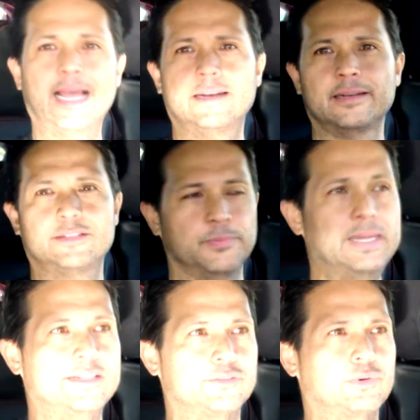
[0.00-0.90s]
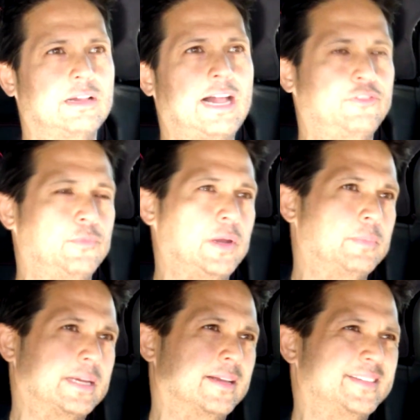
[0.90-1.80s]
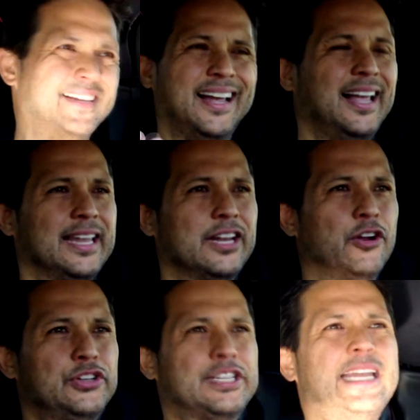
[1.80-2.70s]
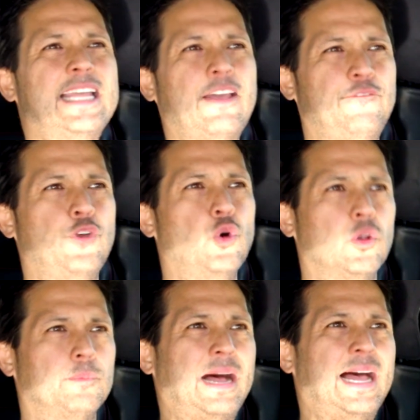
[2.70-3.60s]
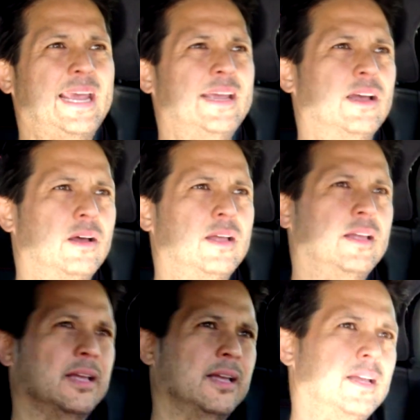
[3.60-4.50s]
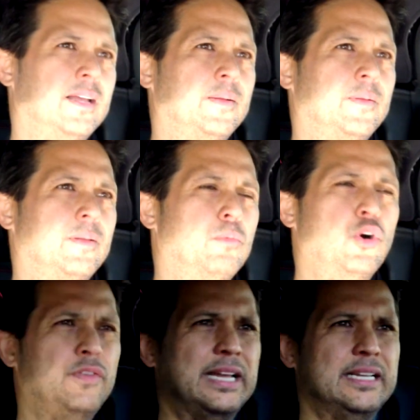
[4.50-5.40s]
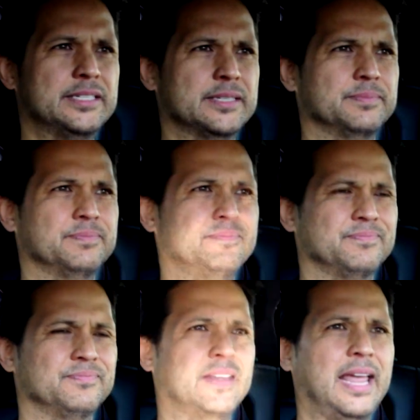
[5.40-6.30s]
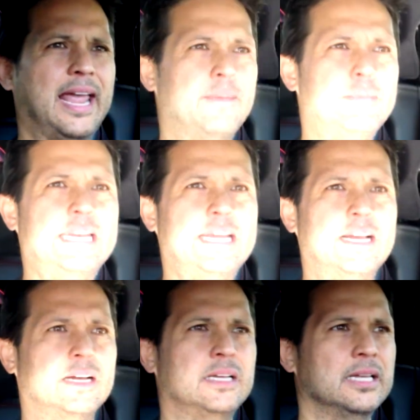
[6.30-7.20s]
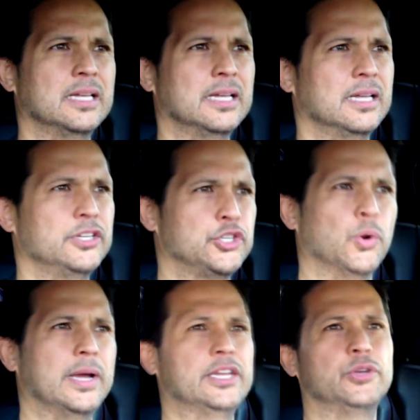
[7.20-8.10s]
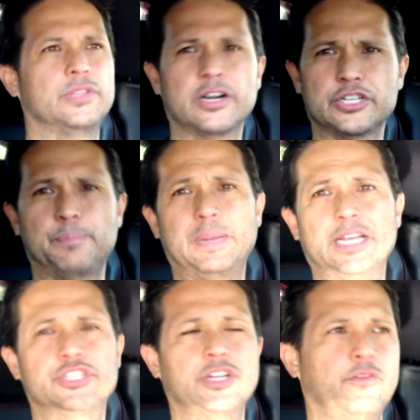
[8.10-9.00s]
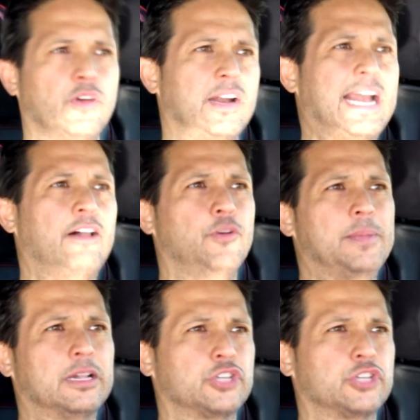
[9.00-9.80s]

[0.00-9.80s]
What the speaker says: That to me is a real alpha male, because, you tend to get fooled by movies and media showing you their depiction of what an alpha male